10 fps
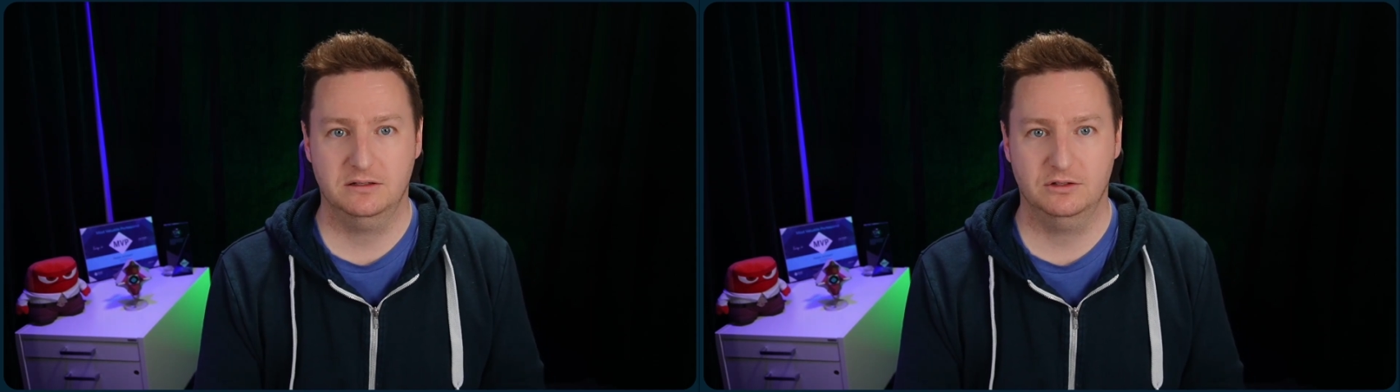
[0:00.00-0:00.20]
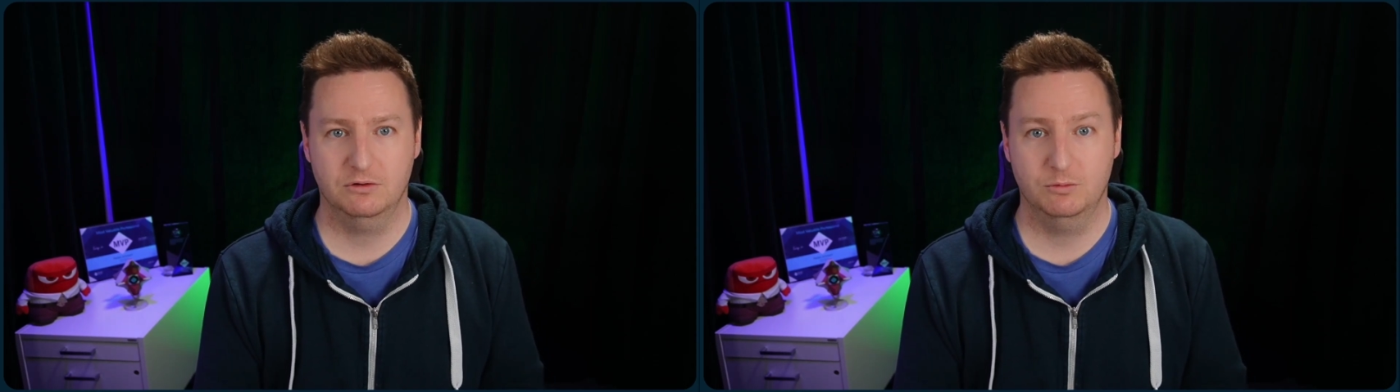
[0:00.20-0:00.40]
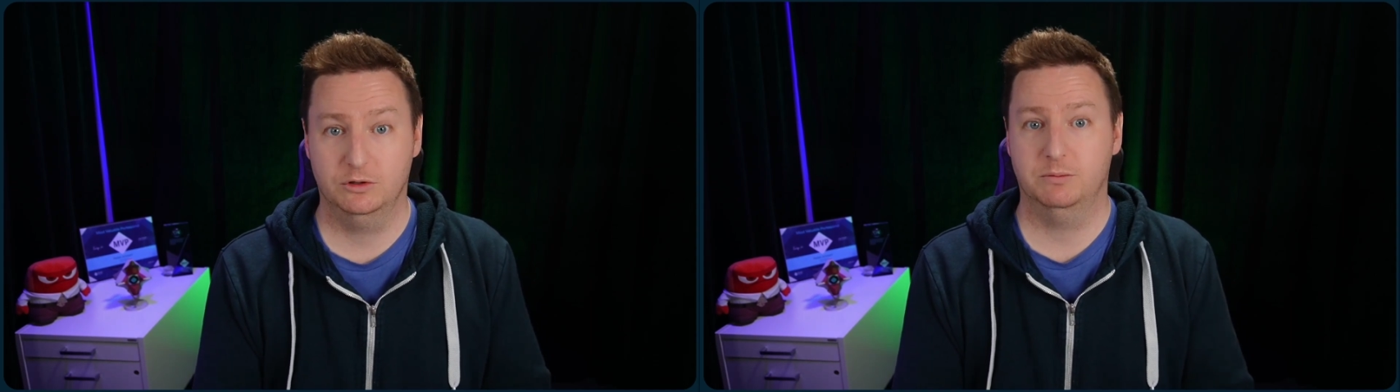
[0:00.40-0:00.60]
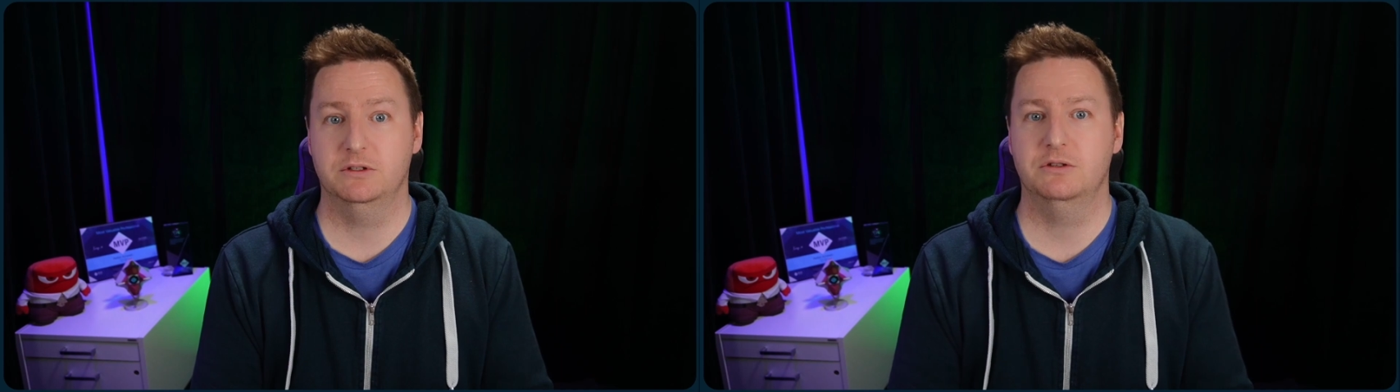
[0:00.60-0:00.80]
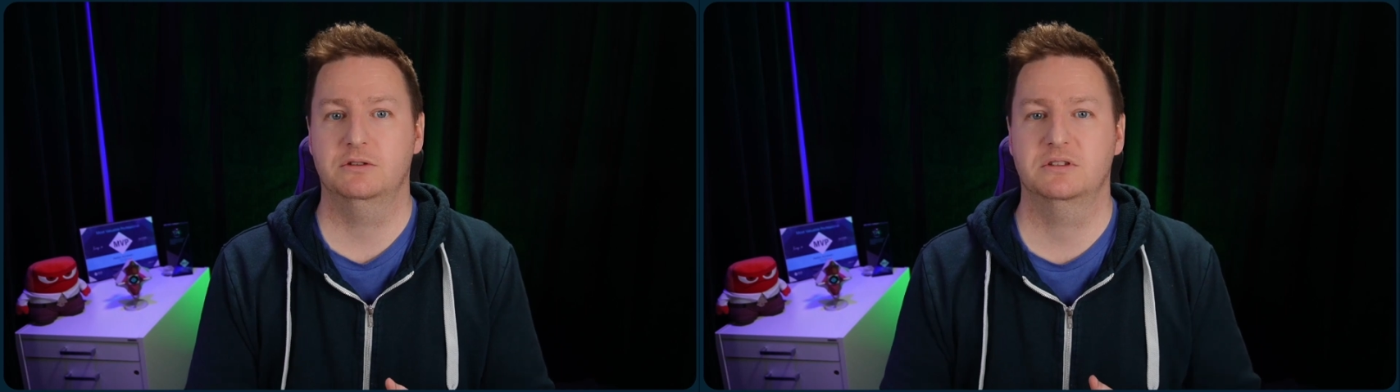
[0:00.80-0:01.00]
so
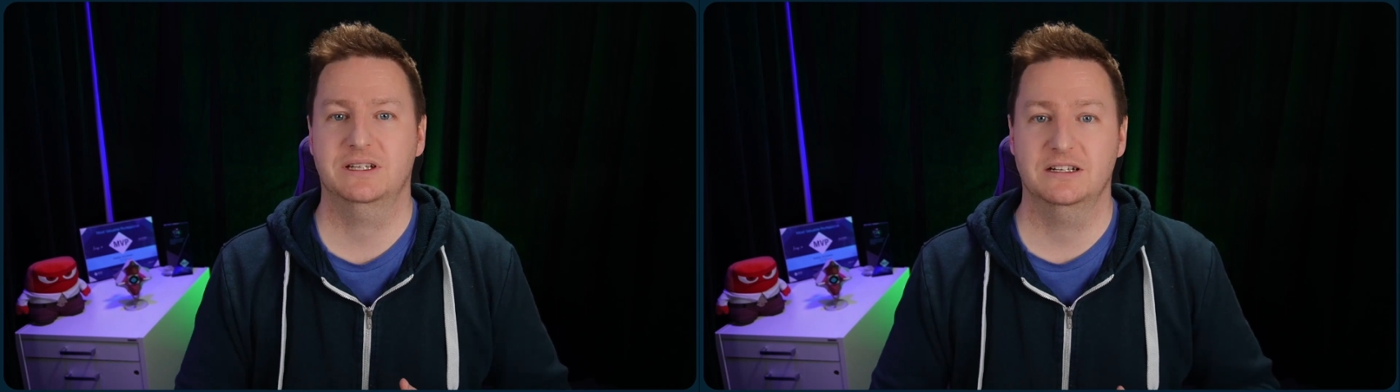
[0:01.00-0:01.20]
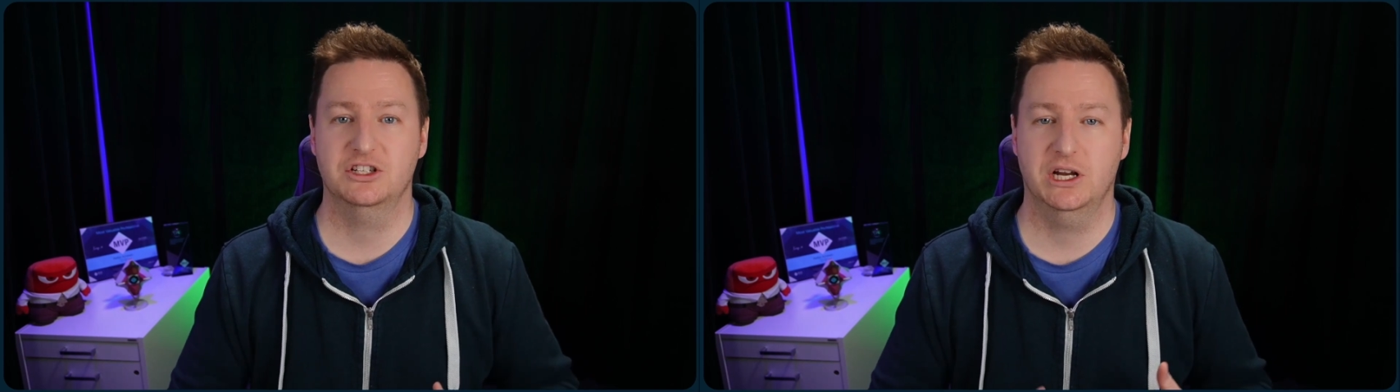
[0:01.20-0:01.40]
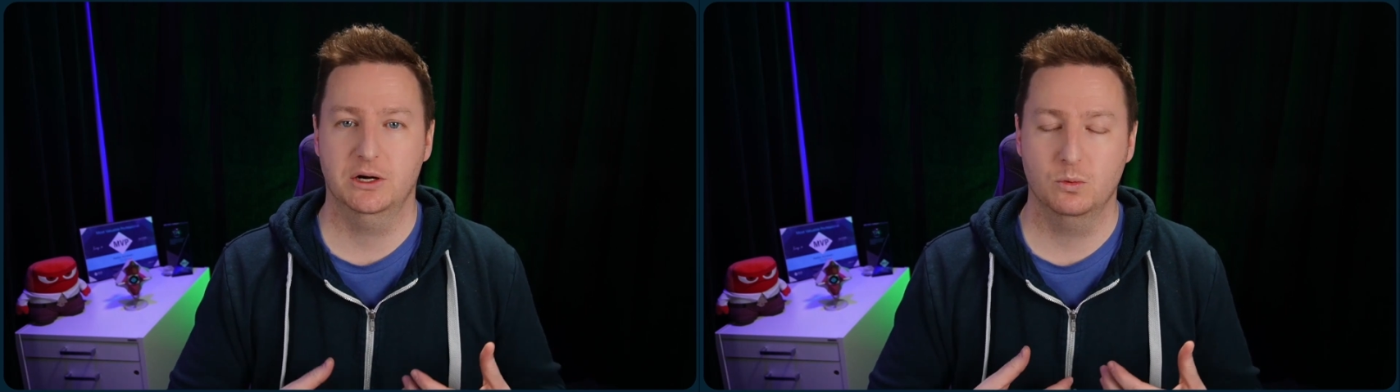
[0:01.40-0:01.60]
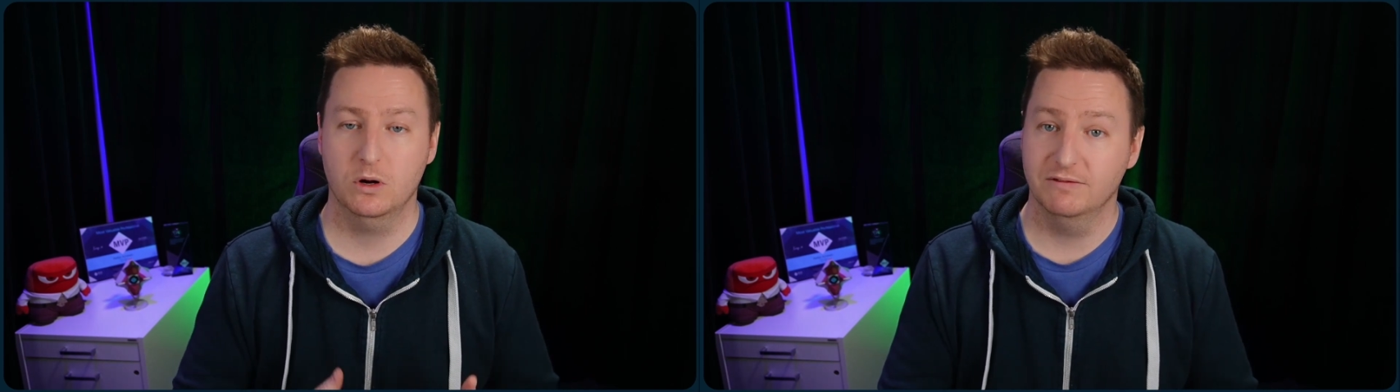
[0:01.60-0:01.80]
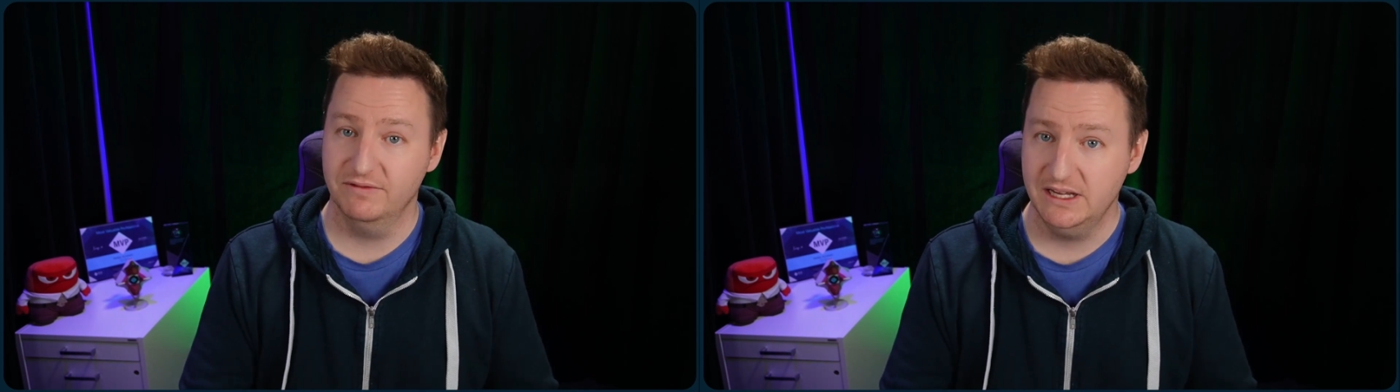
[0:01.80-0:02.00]
multiple users can share
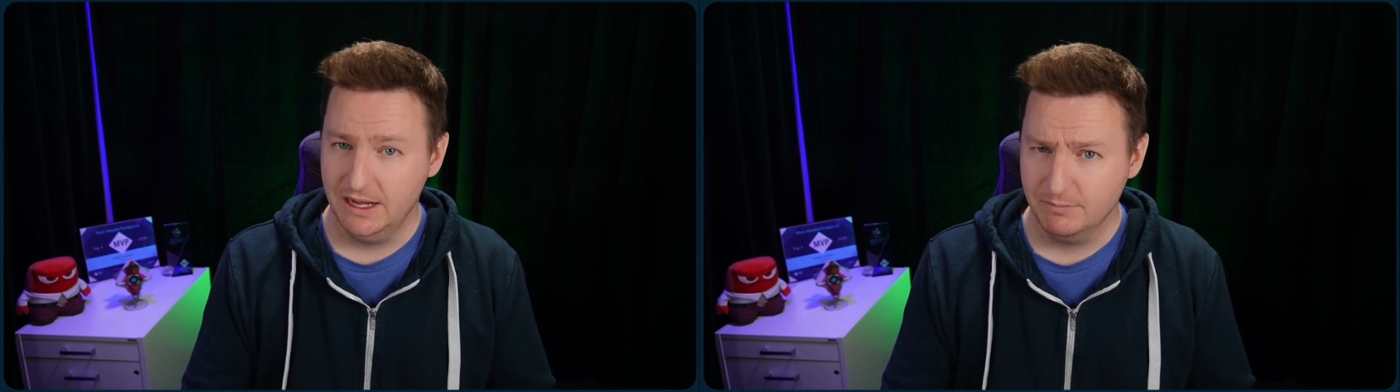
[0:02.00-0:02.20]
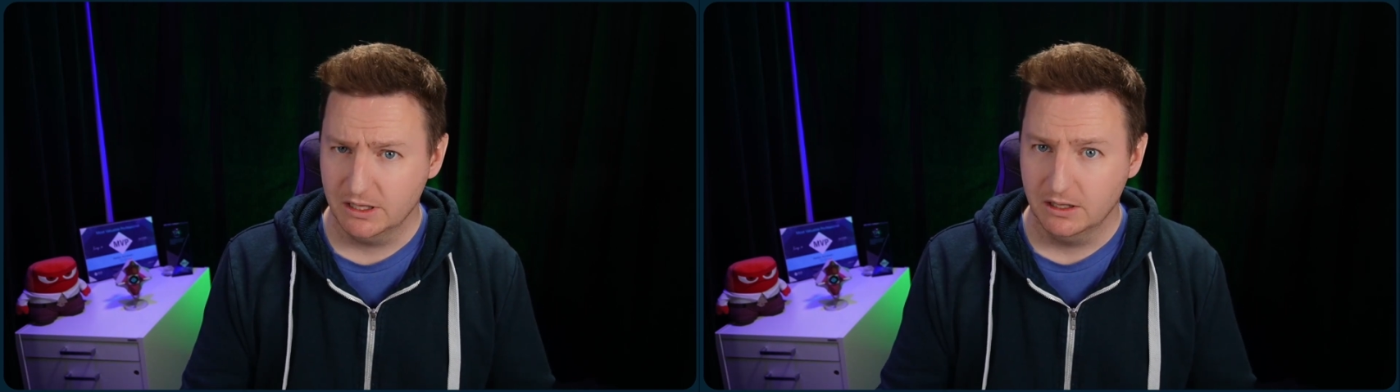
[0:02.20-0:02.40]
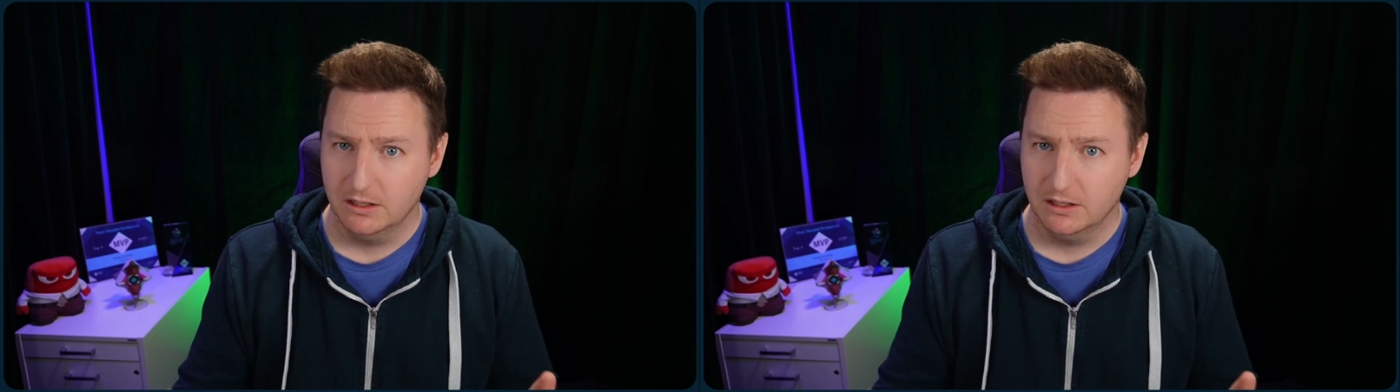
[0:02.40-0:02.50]
one VM,